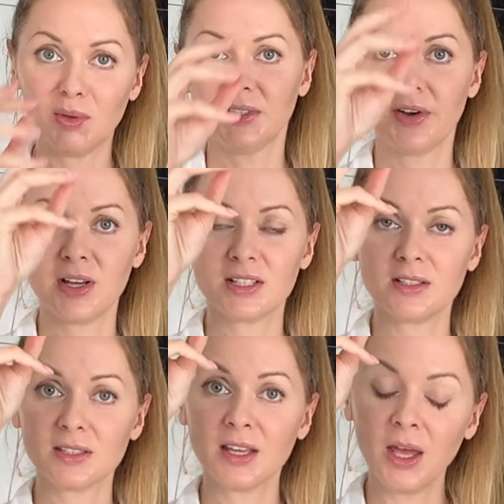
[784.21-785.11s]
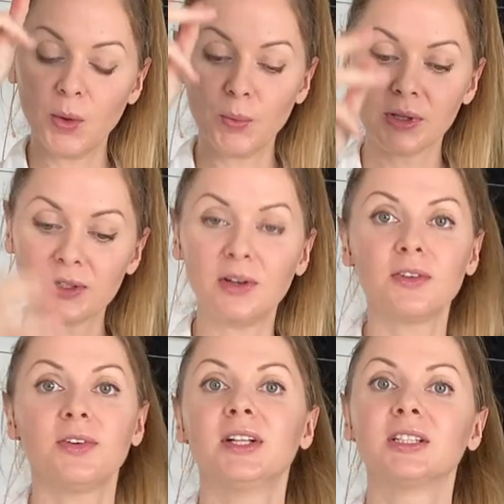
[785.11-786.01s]
drizzles will not
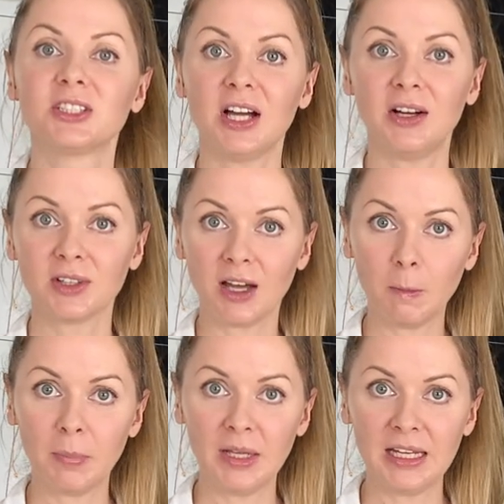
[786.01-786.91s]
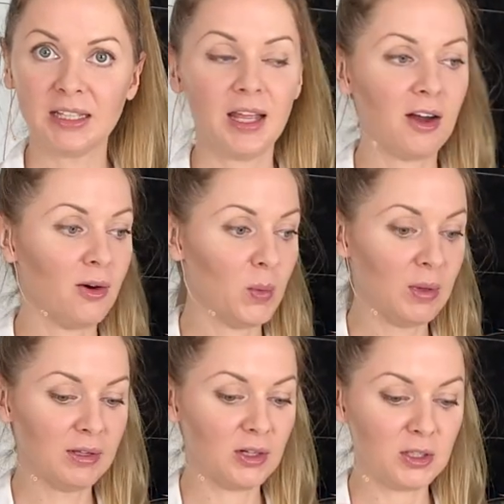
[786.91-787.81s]
fall down completely or
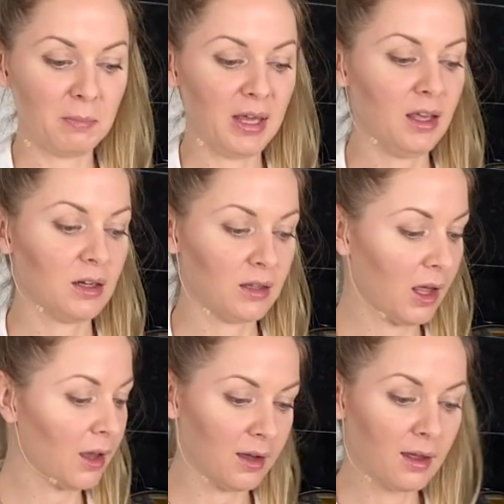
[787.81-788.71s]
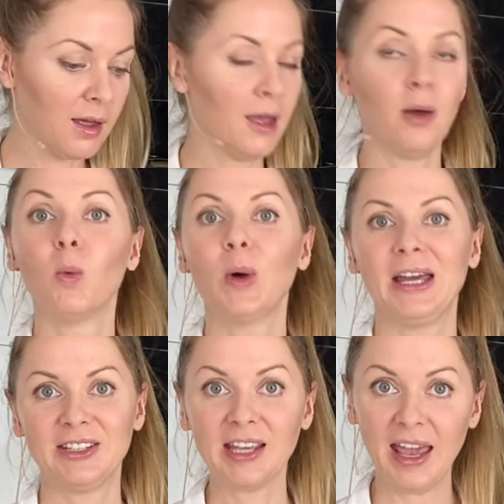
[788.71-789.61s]
will not make like a
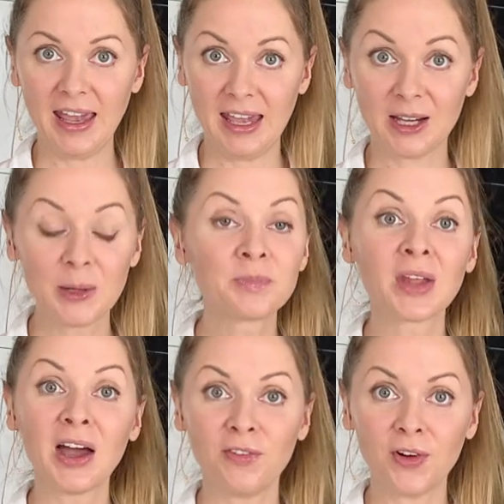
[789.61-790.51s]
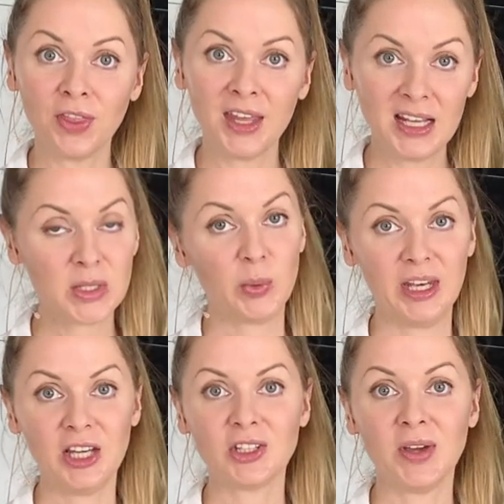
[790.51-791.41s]
wet cake. For this we
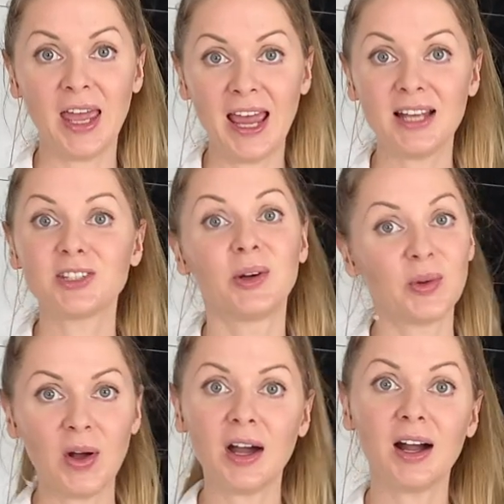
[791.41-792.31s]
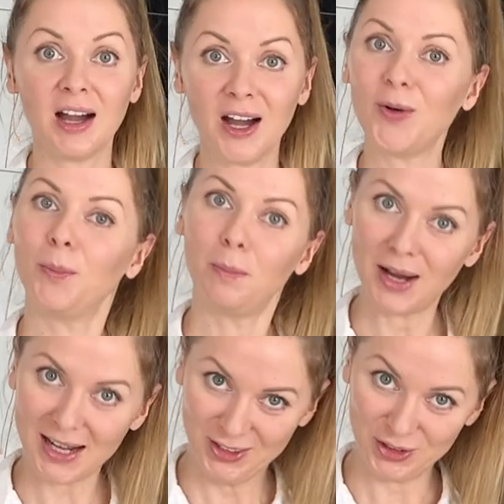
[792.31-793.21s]
need to add raw cacao
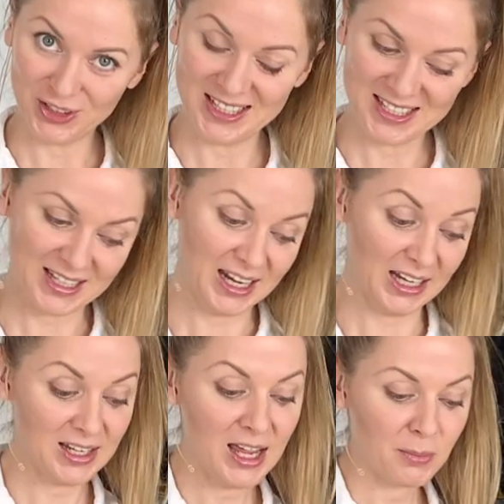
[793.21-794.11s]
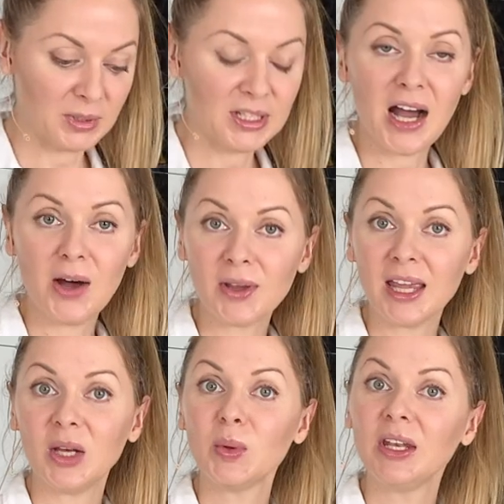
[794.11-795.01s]
butter inside. But how
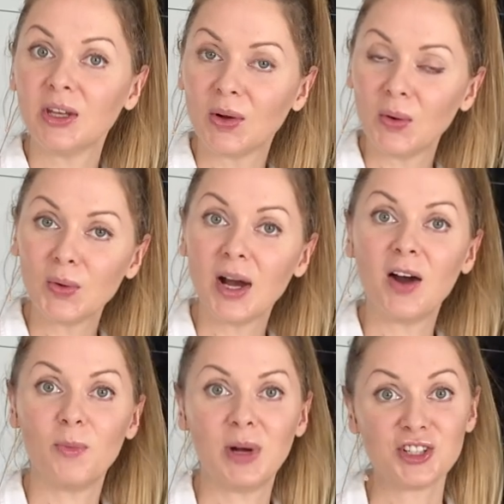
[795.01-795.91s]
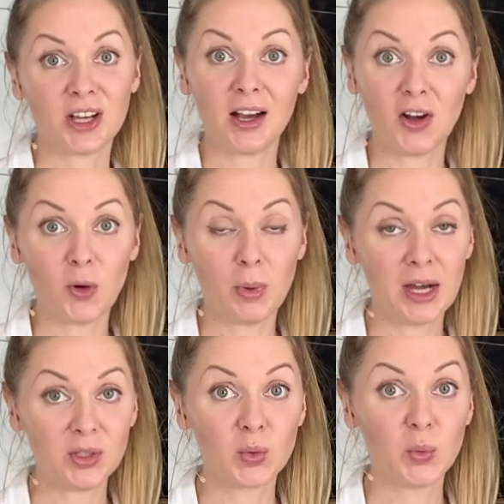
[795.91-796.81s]
can we know how much cacao
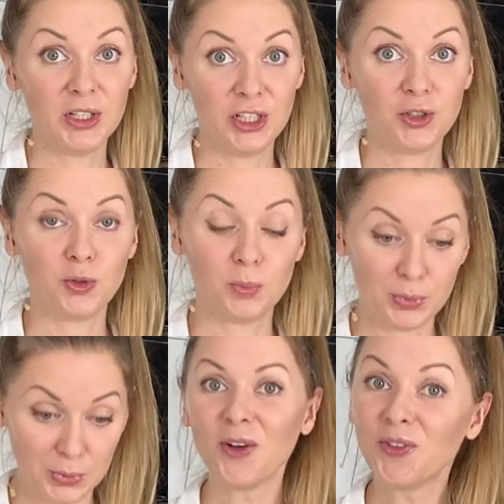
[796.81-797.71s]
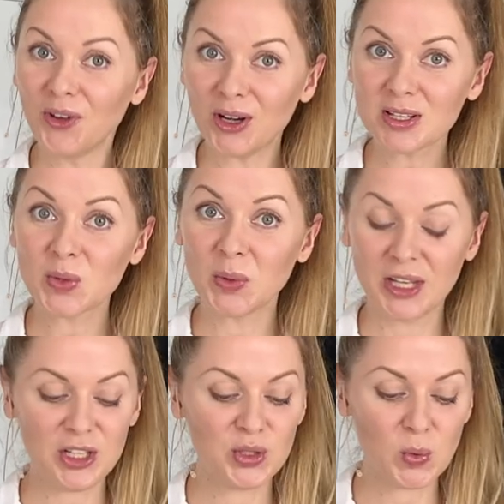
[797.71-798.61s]
butter we need to put? First we
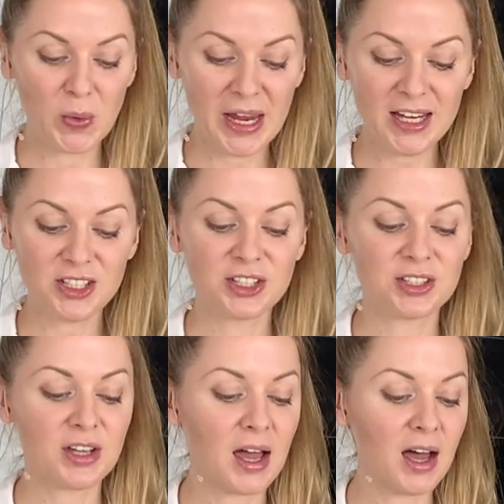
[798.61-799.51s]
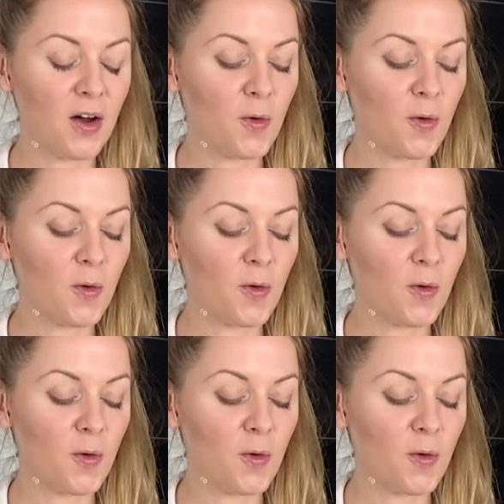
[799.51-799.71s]
need to wait how